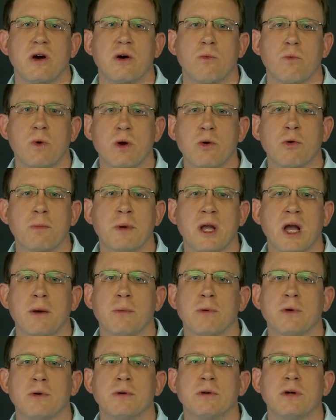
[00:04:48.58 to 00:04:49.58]
we will be
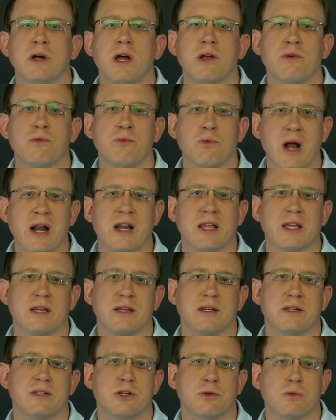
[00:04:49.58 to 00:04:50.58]
able and ready
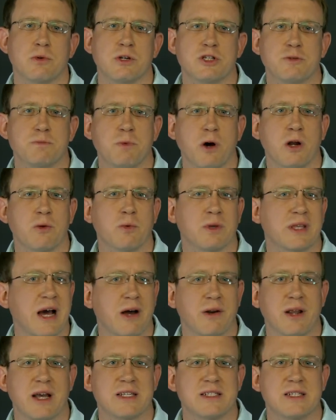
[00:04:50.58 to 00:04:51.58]
to respond
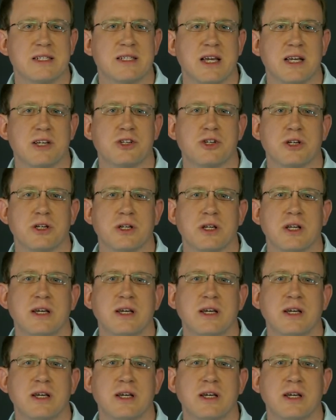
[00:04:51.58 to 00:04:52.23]
without hesitation,